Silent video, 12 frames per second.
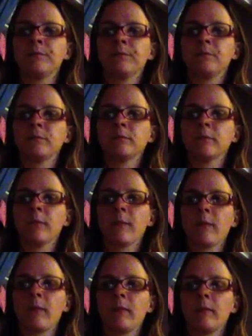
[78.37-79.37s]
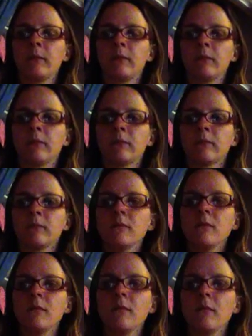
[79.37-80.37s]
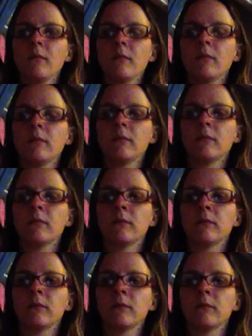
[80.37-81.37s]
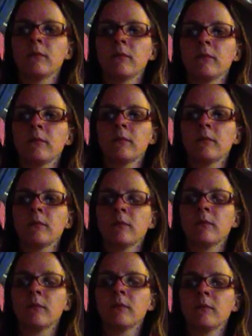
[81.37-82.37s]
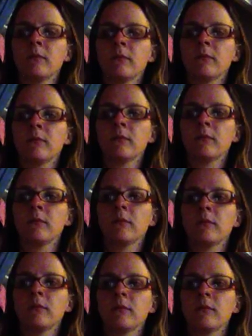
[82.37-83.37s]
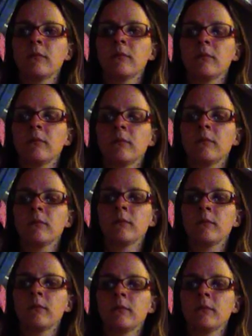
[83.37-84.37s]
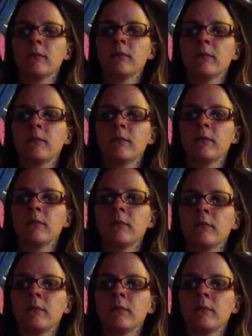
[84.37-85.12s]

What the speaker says: [no speech]